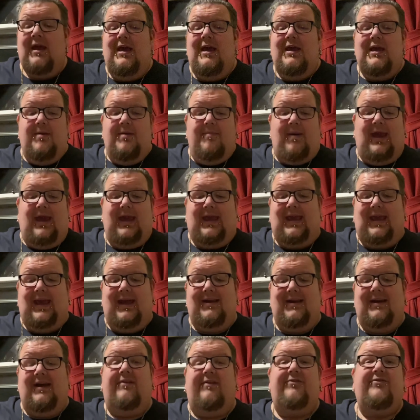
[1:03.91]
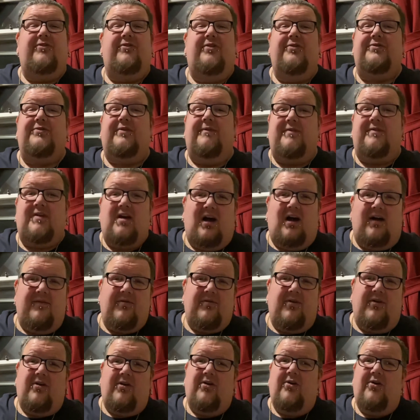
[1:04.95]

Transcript: You might get an exclusive cover